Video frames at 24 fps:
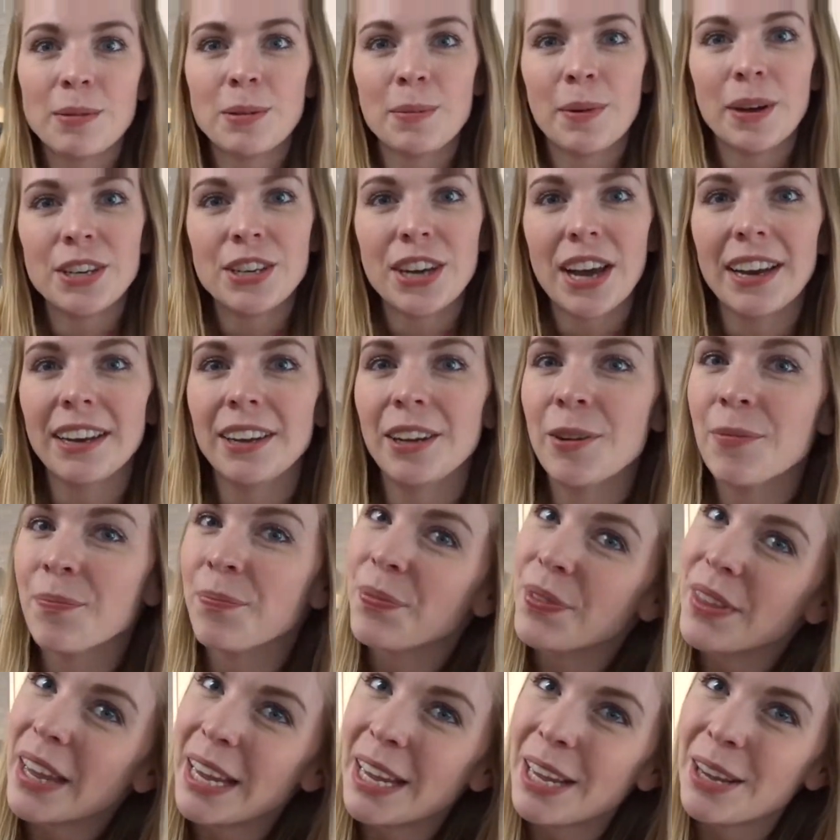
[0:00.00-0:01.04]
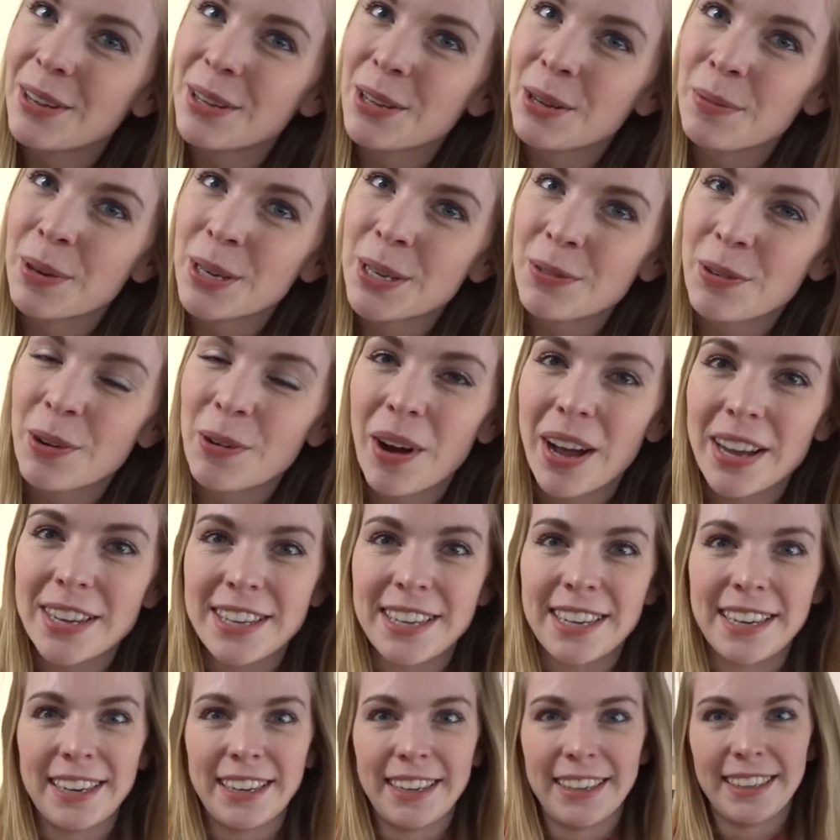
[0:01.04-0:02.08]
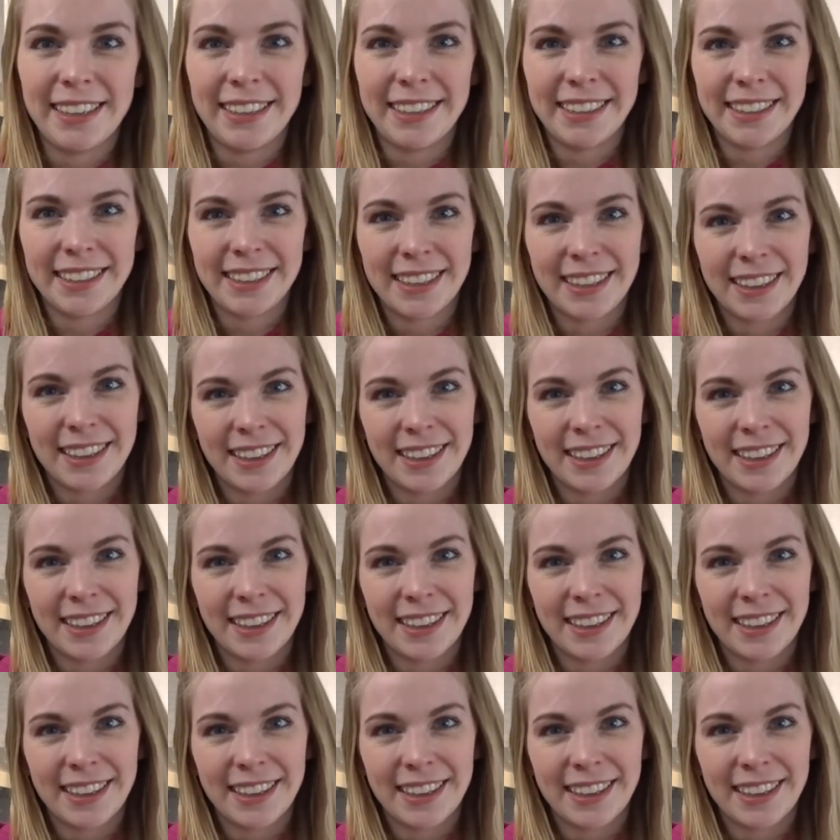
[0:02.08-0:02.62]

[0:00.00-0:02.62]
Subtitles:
to my channel. Thank you so much for watching.